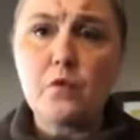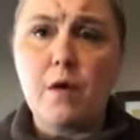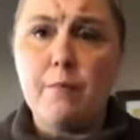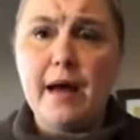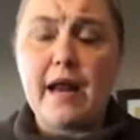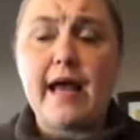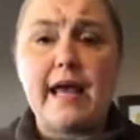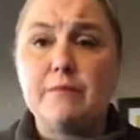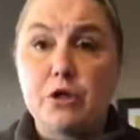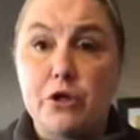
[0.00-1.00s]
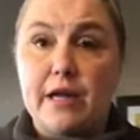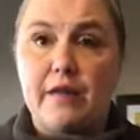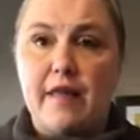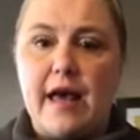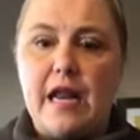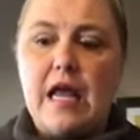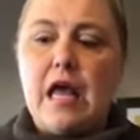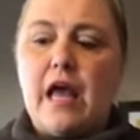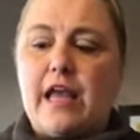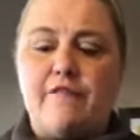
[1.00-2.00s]
but I am learning that
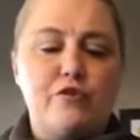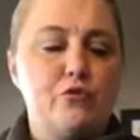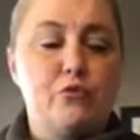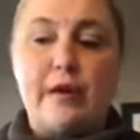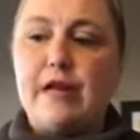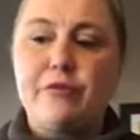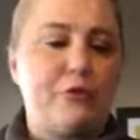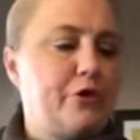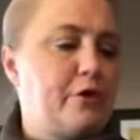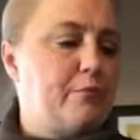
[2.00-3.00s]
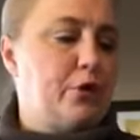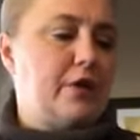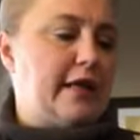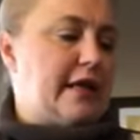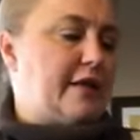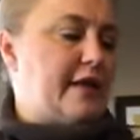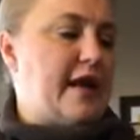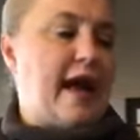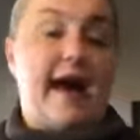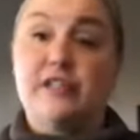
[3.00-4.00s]
if you read through your booklet
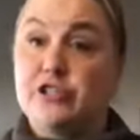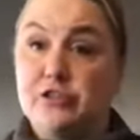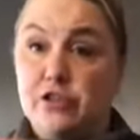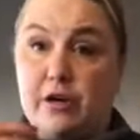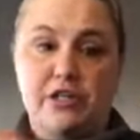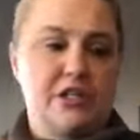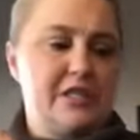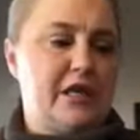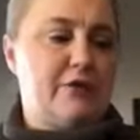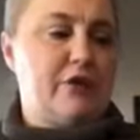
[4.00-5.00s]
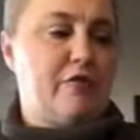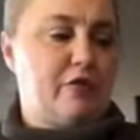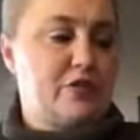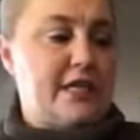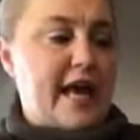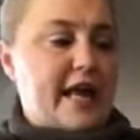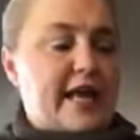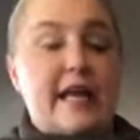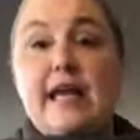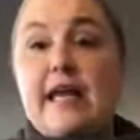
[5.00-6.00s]
that has your instructions in it when you first get
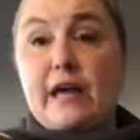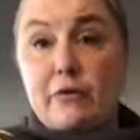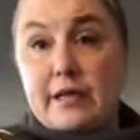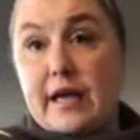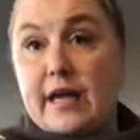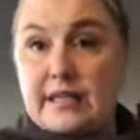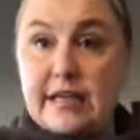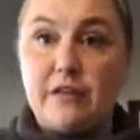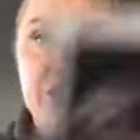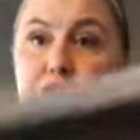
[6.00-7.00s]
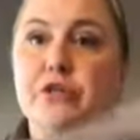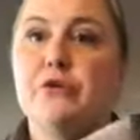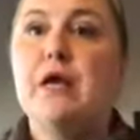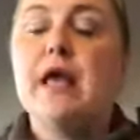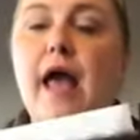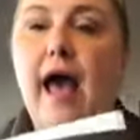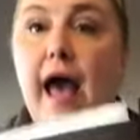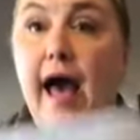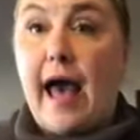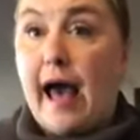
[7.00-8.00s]
it, it really kind of tells you
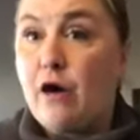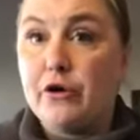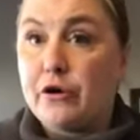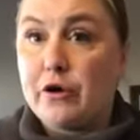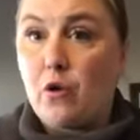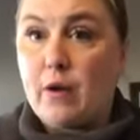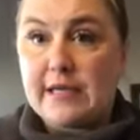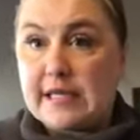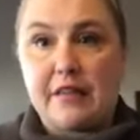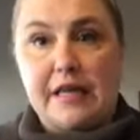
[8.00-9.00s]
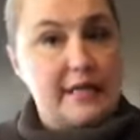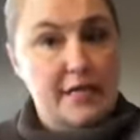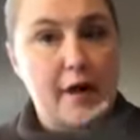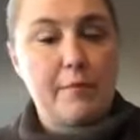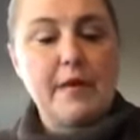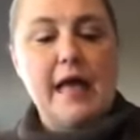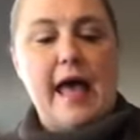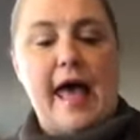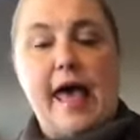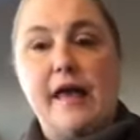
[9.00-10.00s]
how you're going to want to set things up.
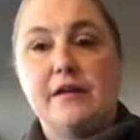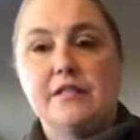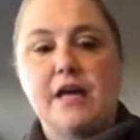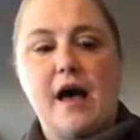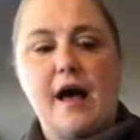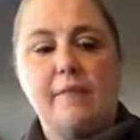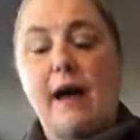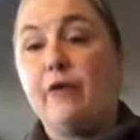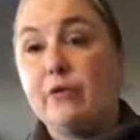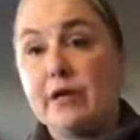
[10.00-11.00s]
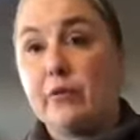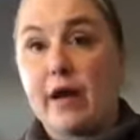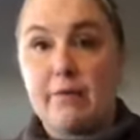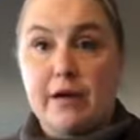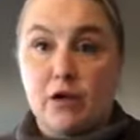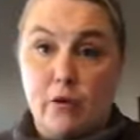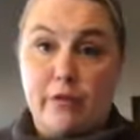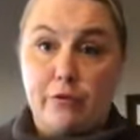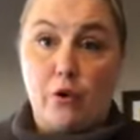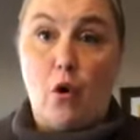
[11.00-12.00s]
And I really recommend
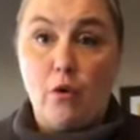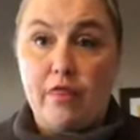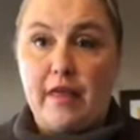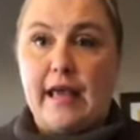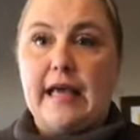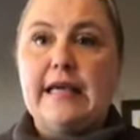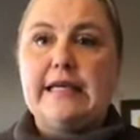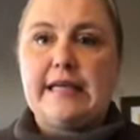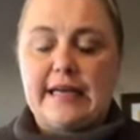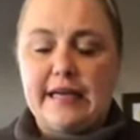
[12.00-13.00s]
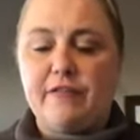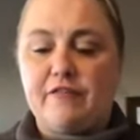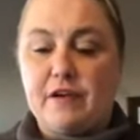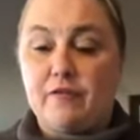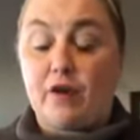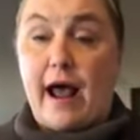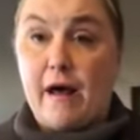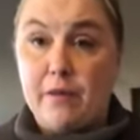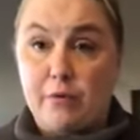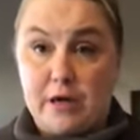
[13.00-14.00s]
going through the whole thing, getting a feel for
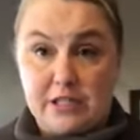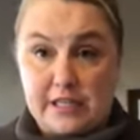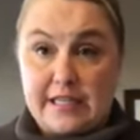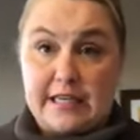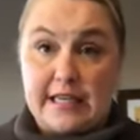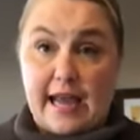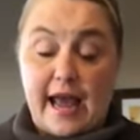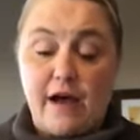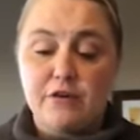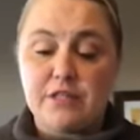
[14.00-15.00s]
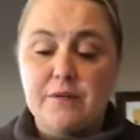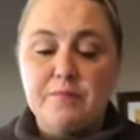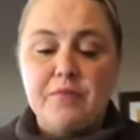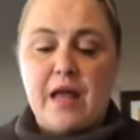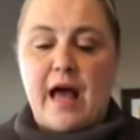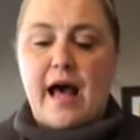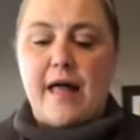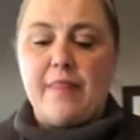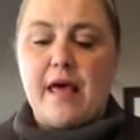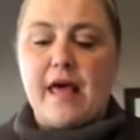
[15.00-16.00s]
how the project's going to lay out,
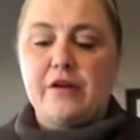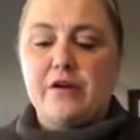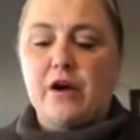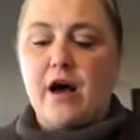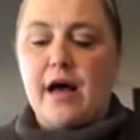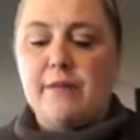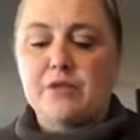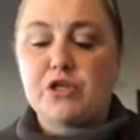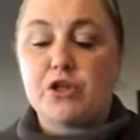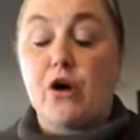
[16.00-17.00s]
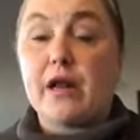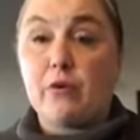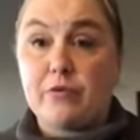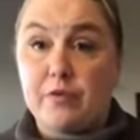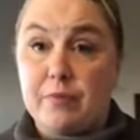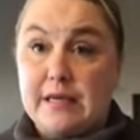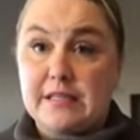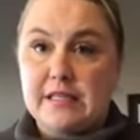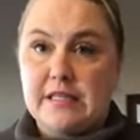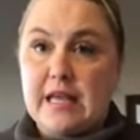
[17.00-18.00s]
and then starting with the
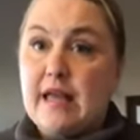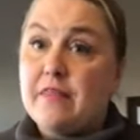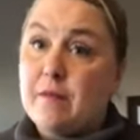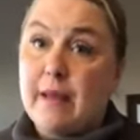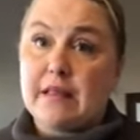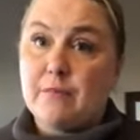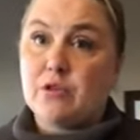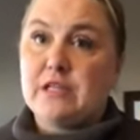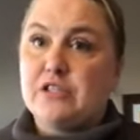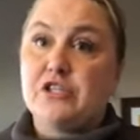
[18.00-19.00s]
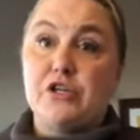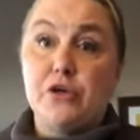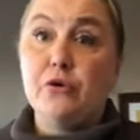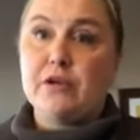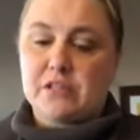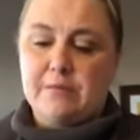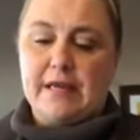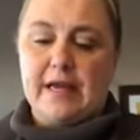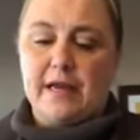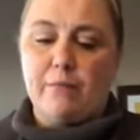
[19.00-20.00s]
pieces that make the most sense to you as the
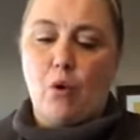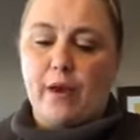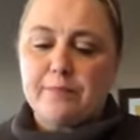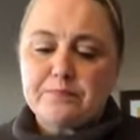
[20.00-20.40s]
beginning point.